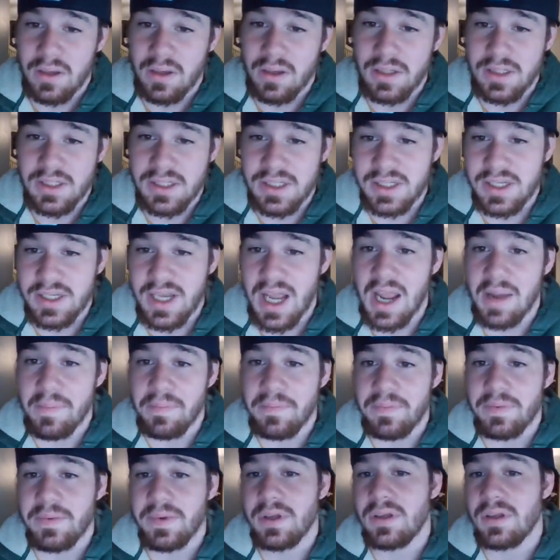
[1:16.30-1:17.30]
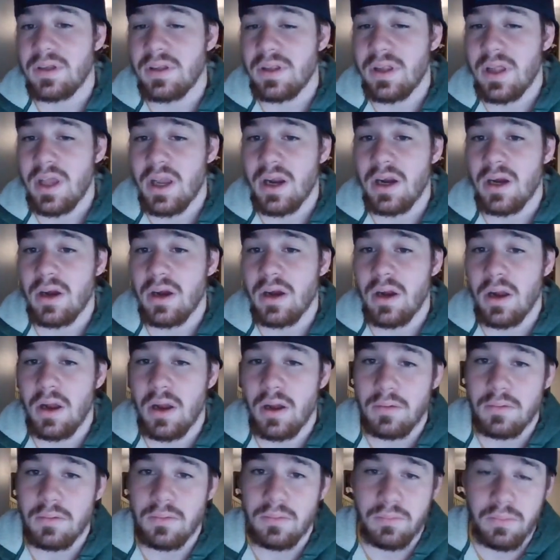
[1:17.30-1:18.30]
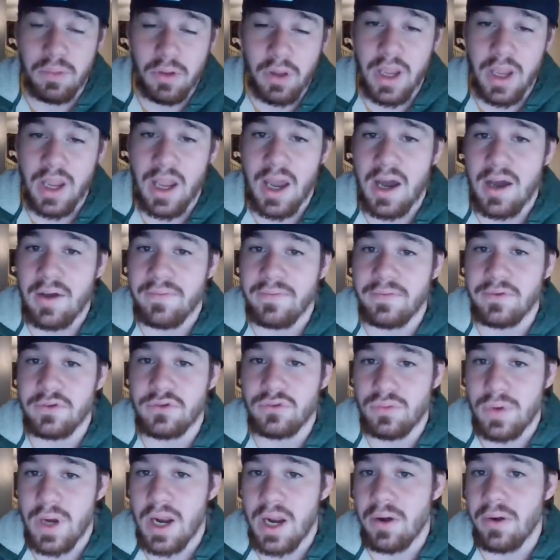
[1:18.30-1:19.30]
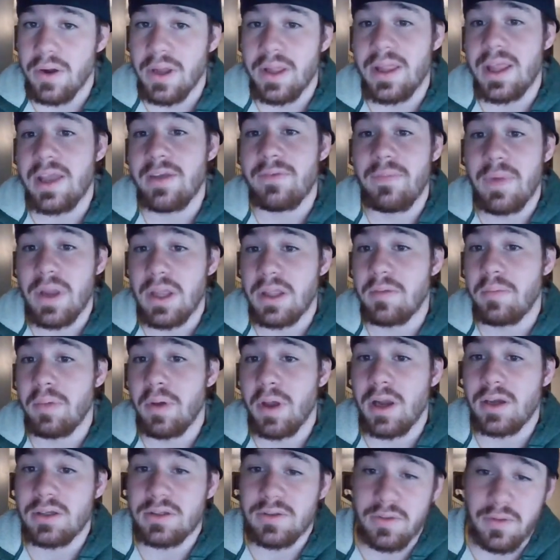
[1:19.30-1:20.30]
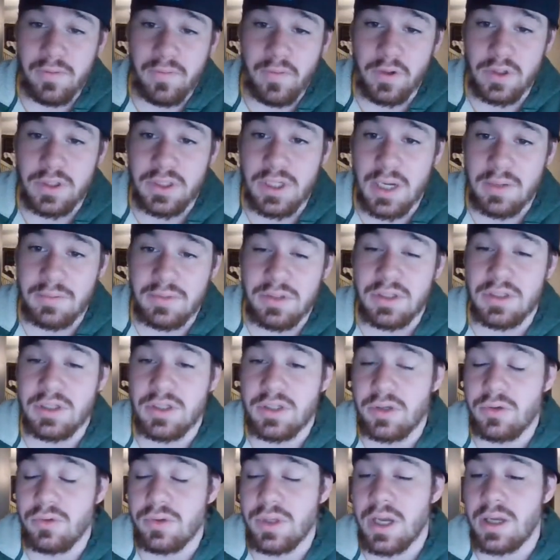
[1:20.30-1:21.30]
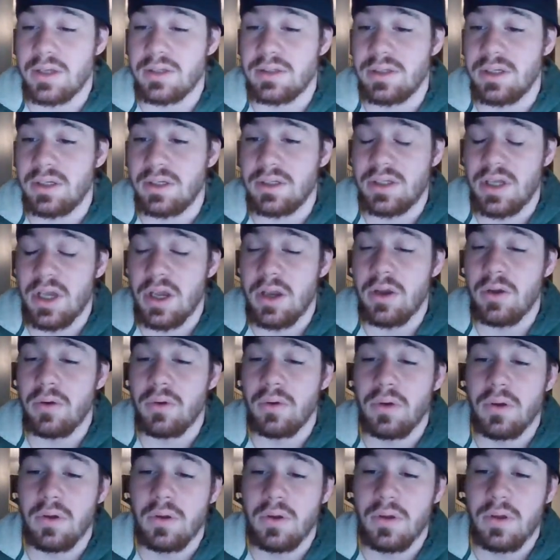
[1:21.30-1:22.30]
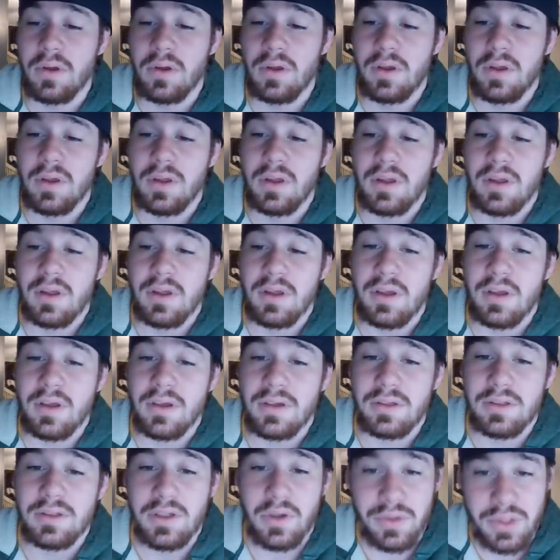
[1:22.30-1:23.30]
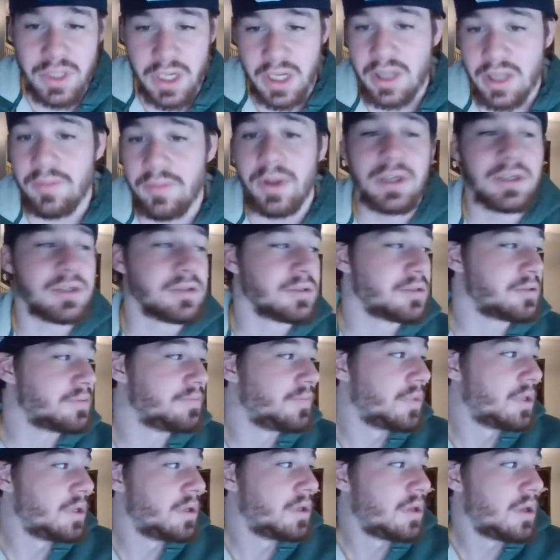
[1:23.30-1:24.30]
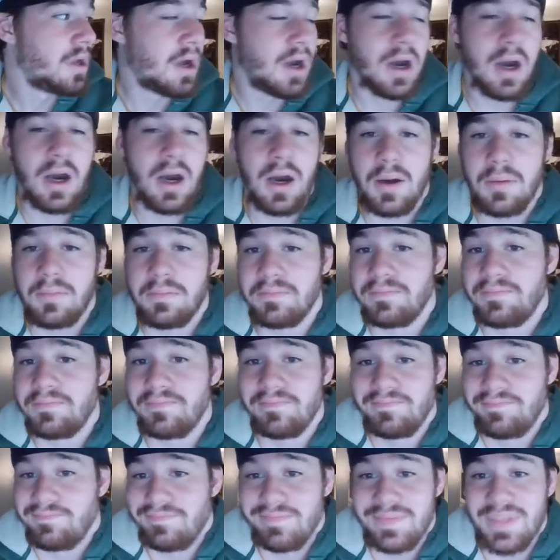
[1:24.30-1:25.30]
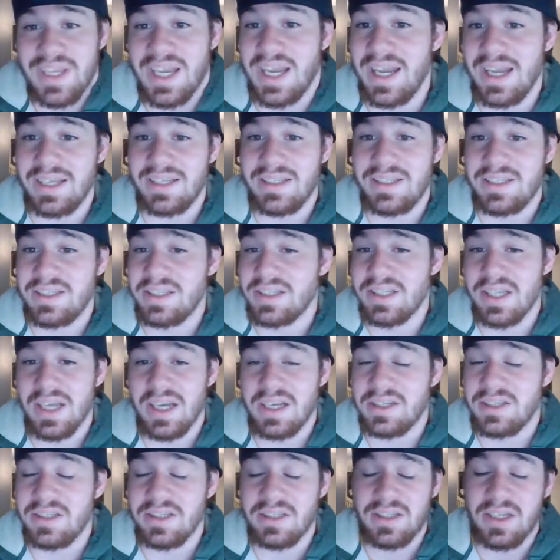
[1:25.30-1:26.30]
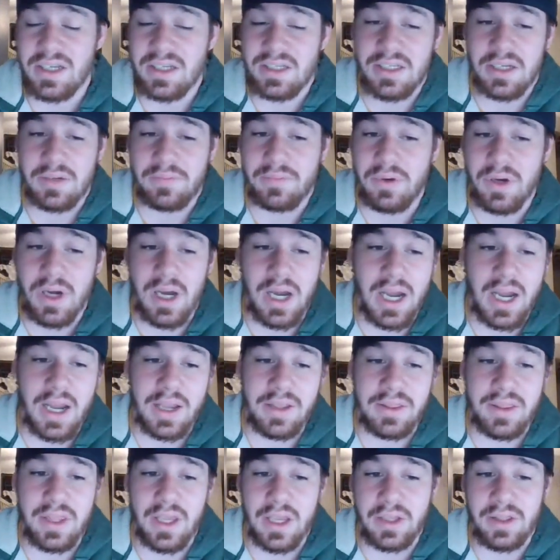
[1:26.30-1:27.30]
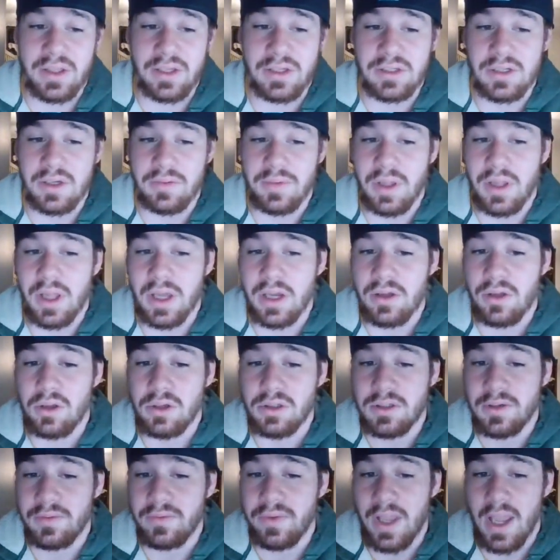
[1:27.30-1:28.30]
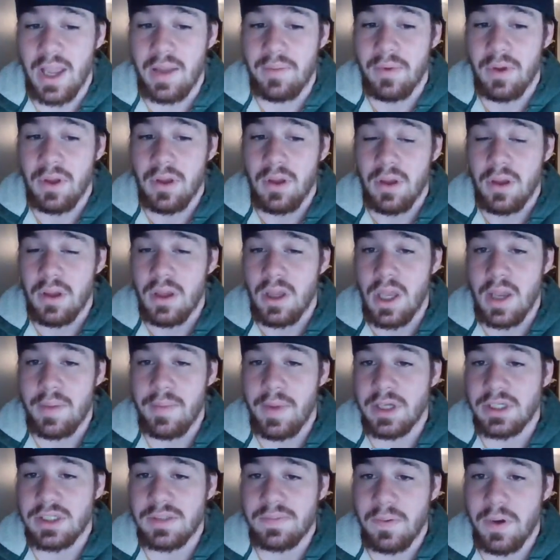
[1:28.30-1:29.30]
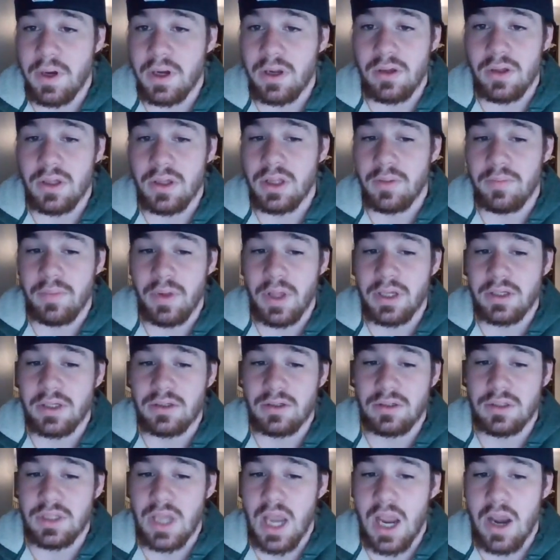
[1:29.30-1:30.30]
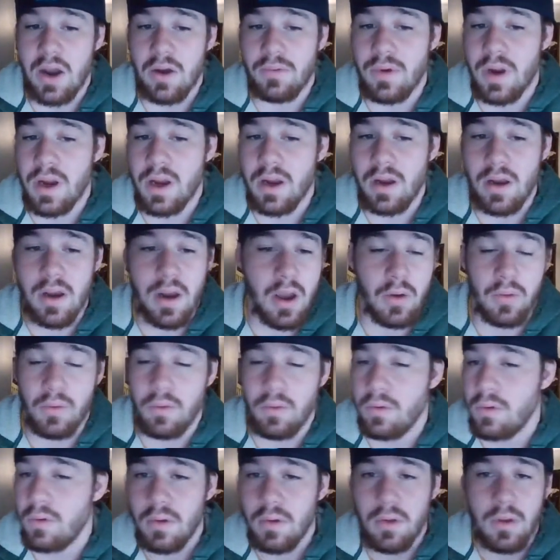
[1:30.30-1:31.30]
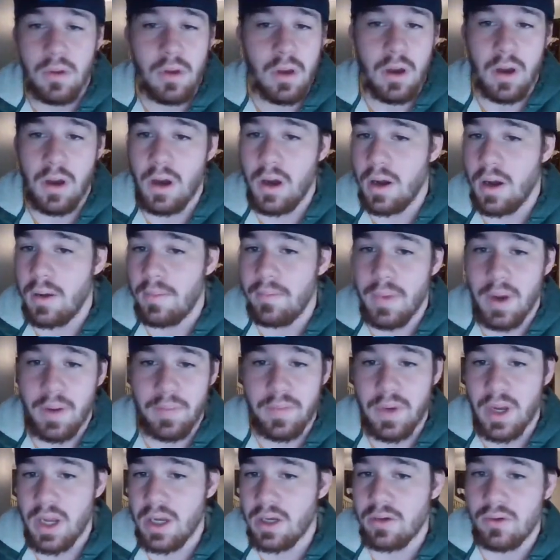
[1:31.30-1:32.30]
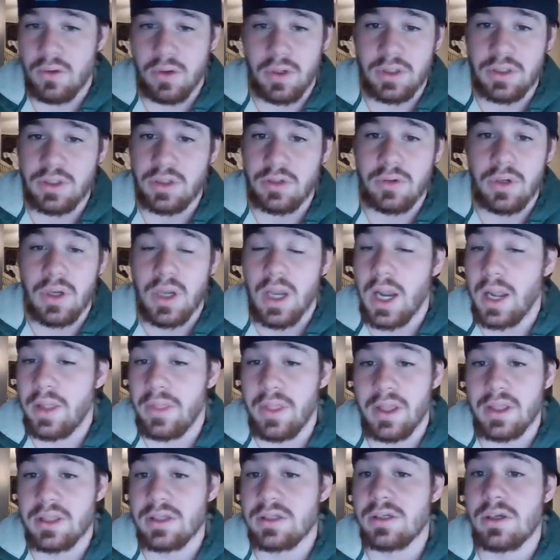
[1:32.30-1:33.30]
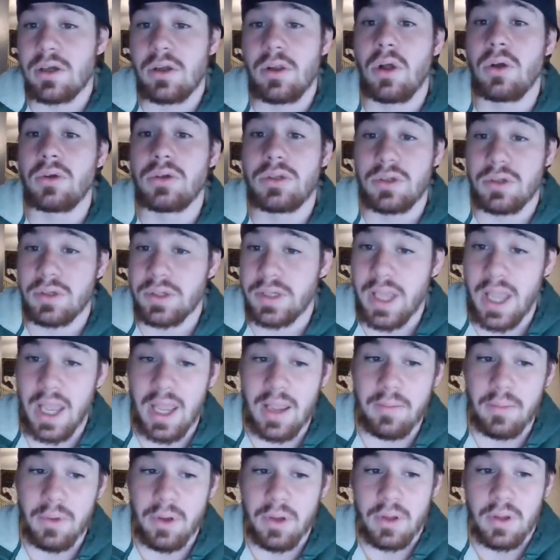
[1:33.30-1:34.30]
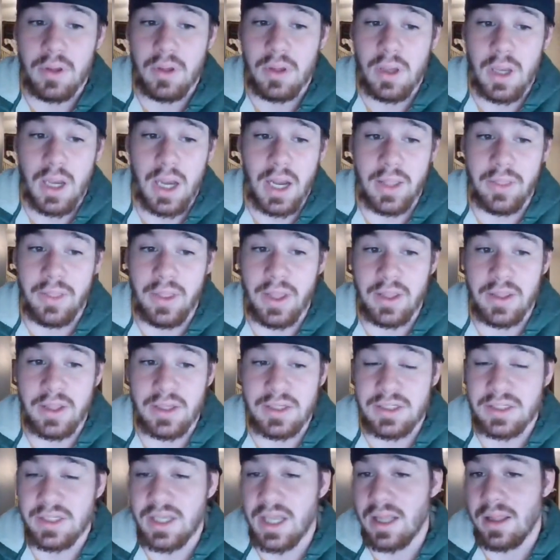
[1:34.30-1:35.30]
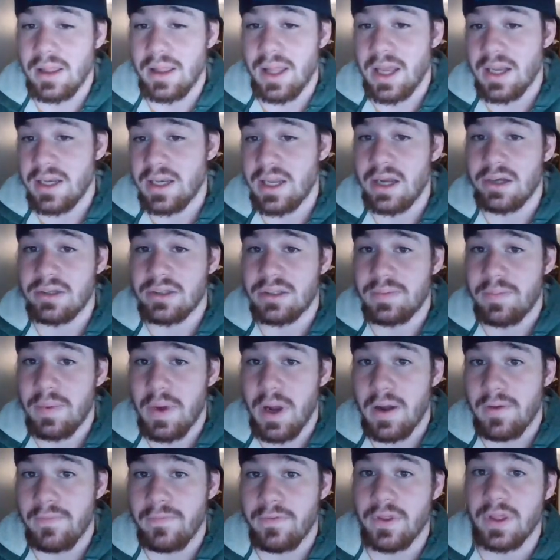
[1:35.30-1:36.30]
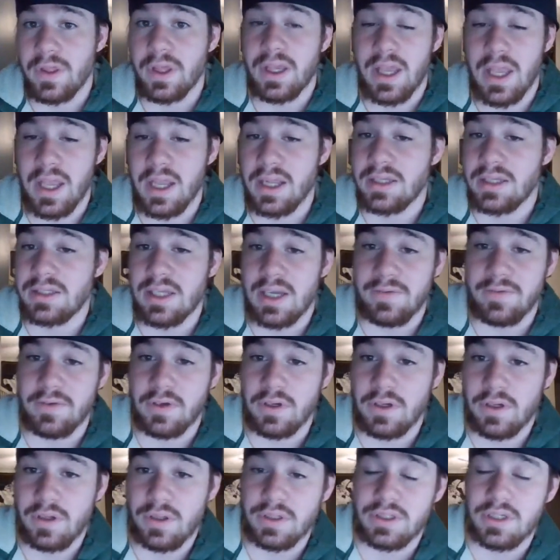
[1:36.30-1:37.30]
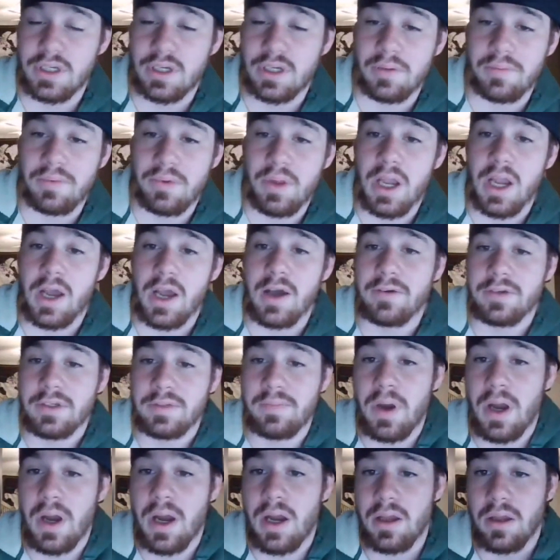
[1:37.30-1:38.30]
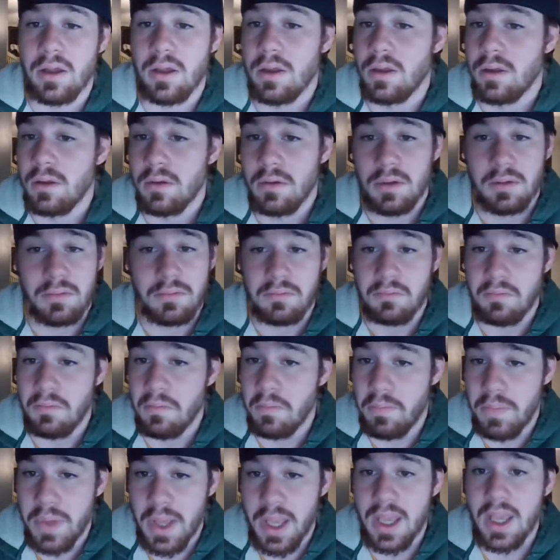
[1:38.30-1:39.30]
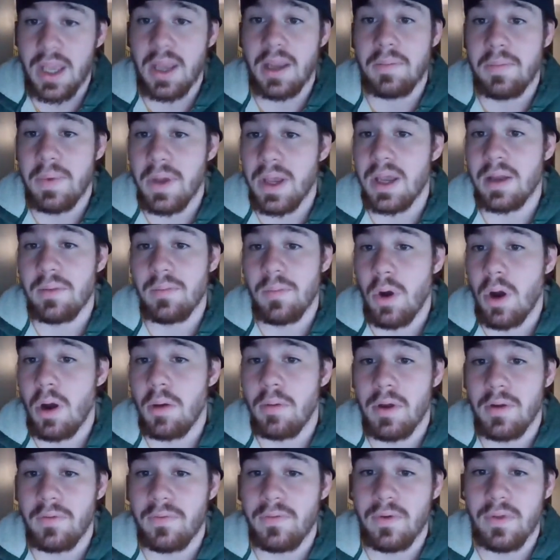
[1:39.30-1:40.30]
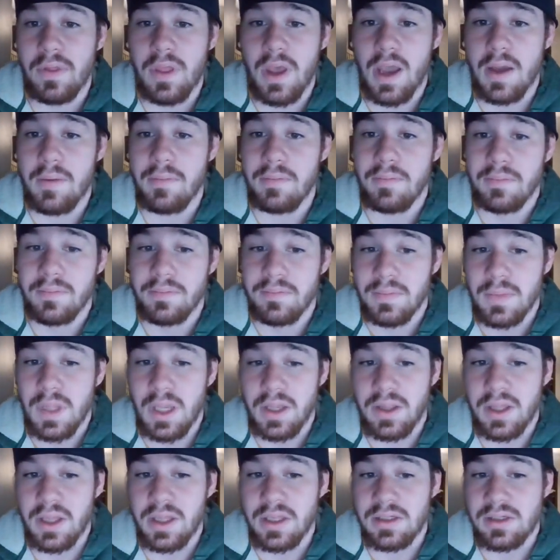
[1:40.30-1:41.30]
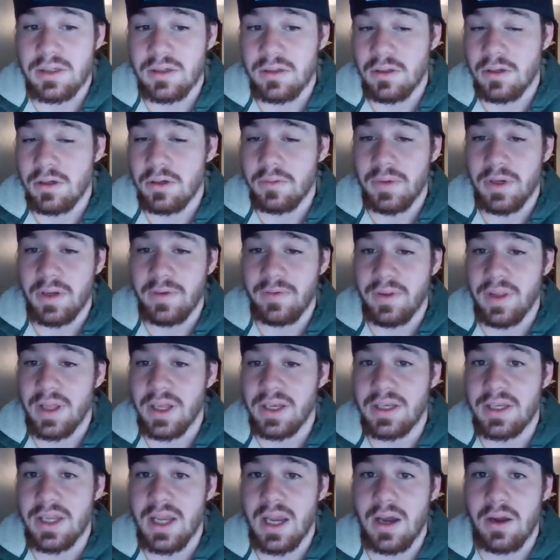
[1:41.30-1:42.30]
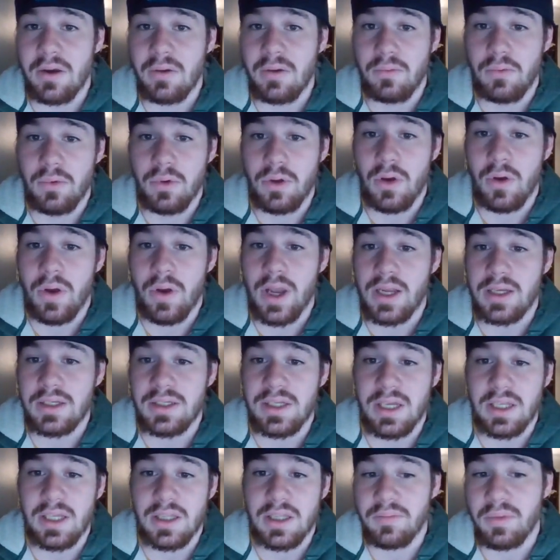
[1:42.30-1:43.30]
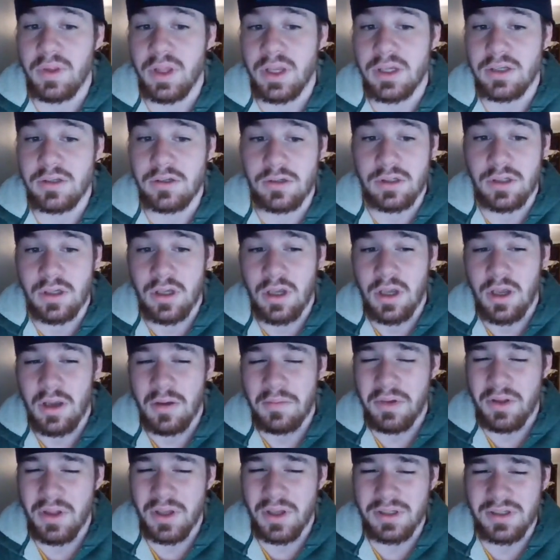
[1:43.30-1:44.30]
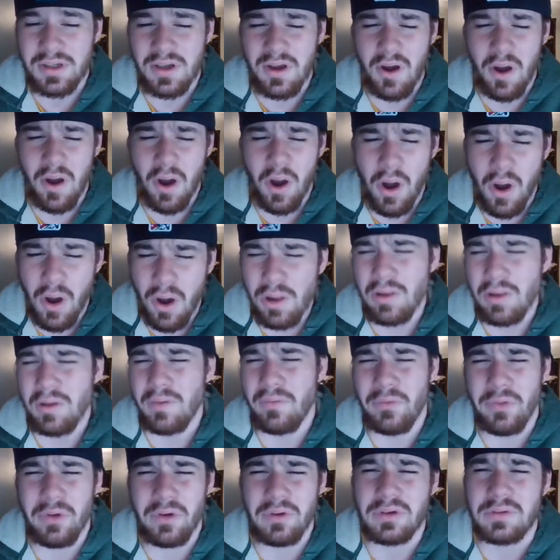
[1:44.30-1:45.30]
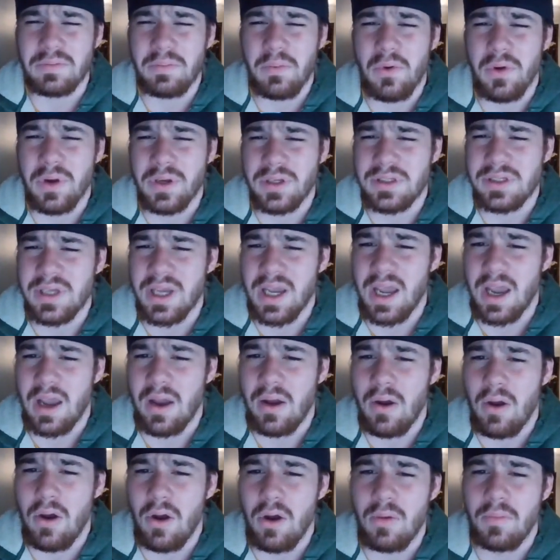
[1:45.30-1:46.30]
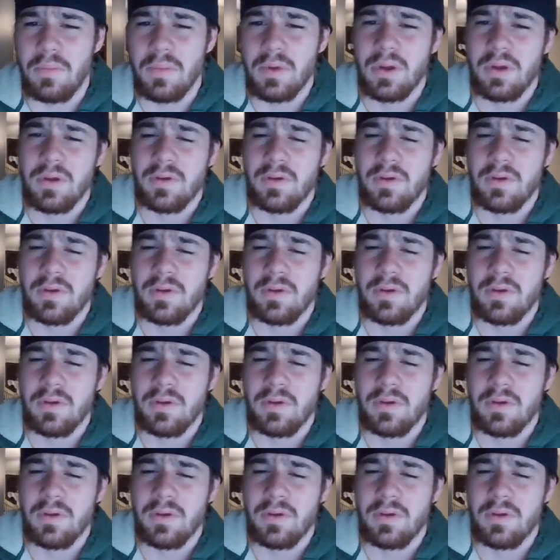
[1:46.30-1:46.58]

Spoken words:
snapped their playoff drought, and they've made the playoffs for the first time since 2002. So we're taking the Blazers. It's just that simple. I think this is going to be a lot closer of a game. Am I sprinkling the Blazers outright? No. I'm not going to. I think this is a closer game. I think this is a letdown spot for the Kings after clinching a playoff spot. Big, big moment for them. I think it's a little bit of a letdown. We'll go ahead and take the Blazers plus all of those points at home,